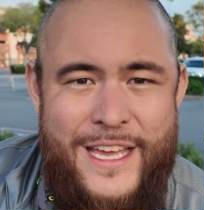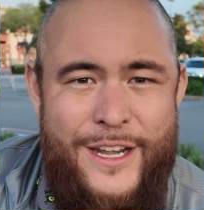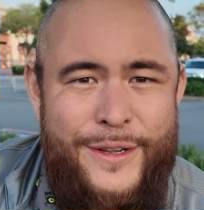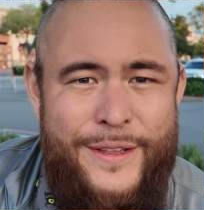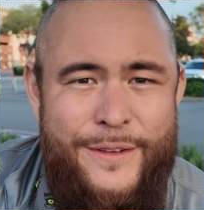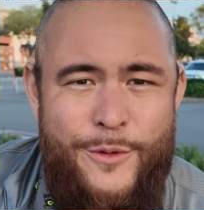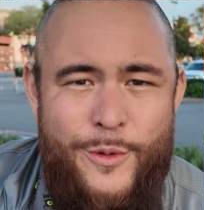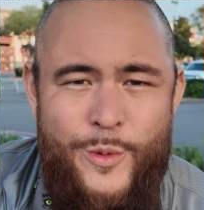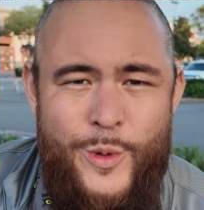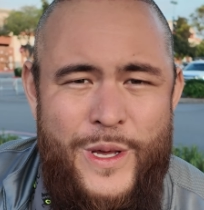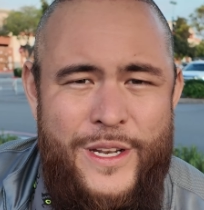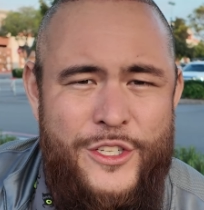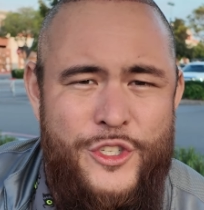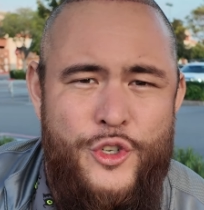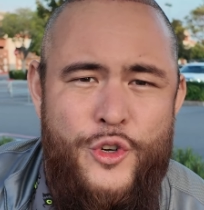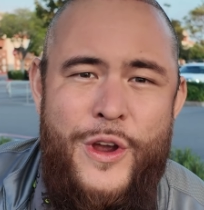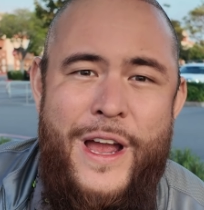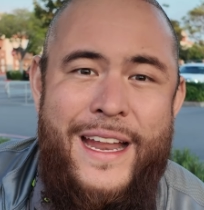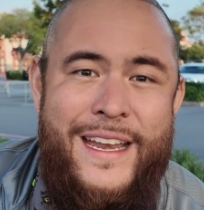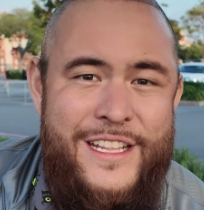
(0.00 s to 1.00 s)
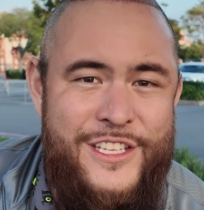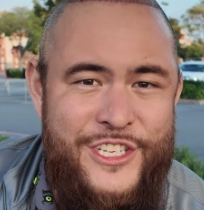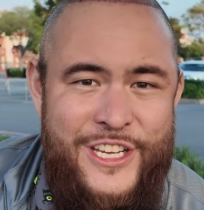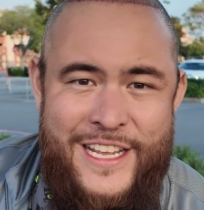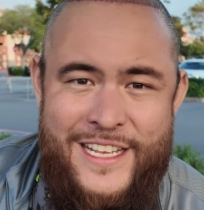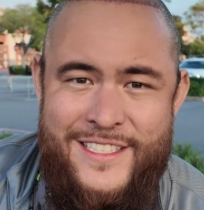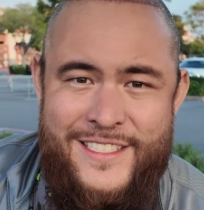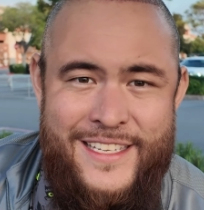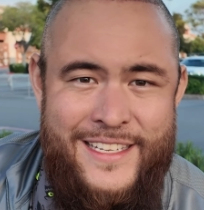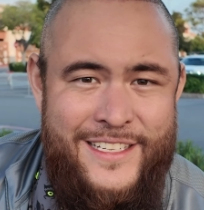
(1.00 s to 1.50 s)
I don't even want to try to
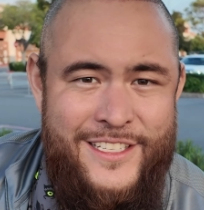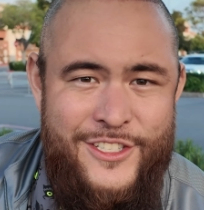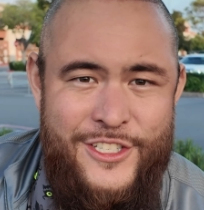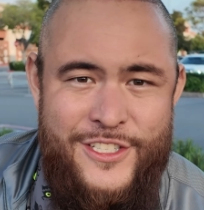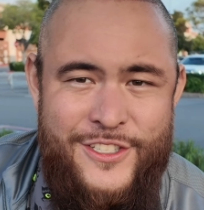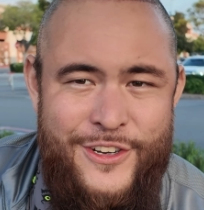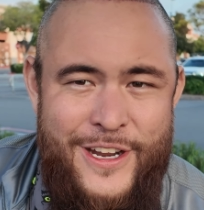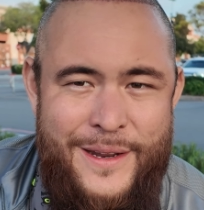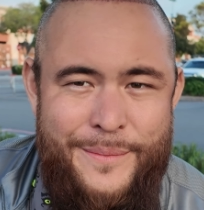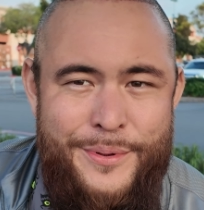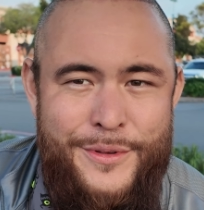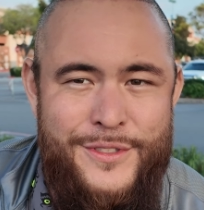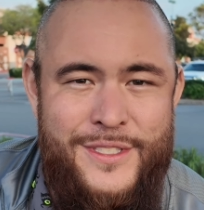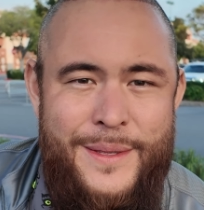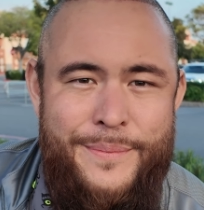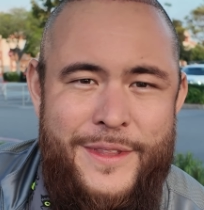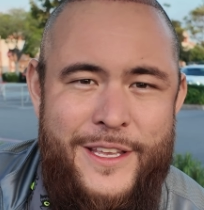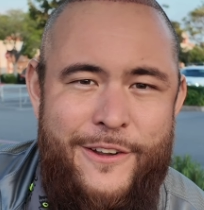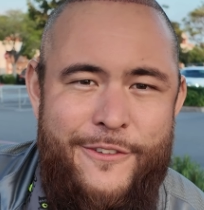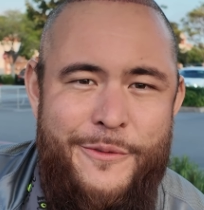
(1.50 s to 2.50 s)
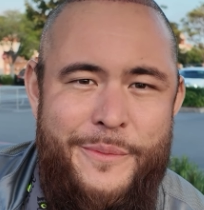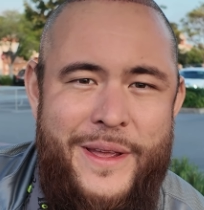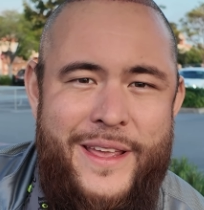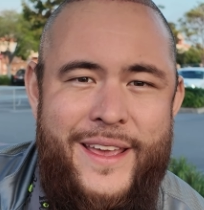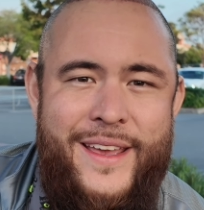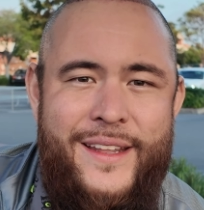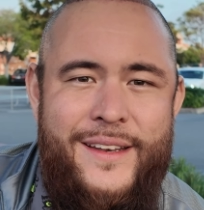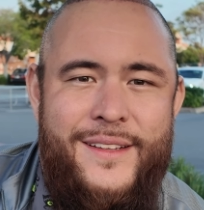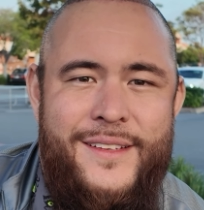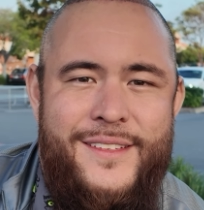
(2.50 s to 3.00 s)
chance it and just try to pull something over my
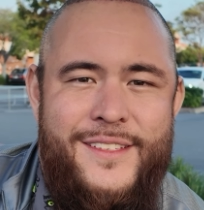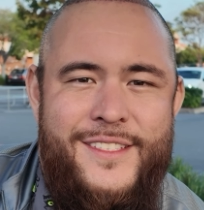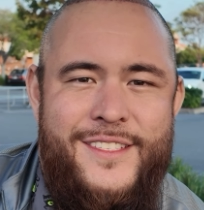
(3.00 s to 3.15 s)
head.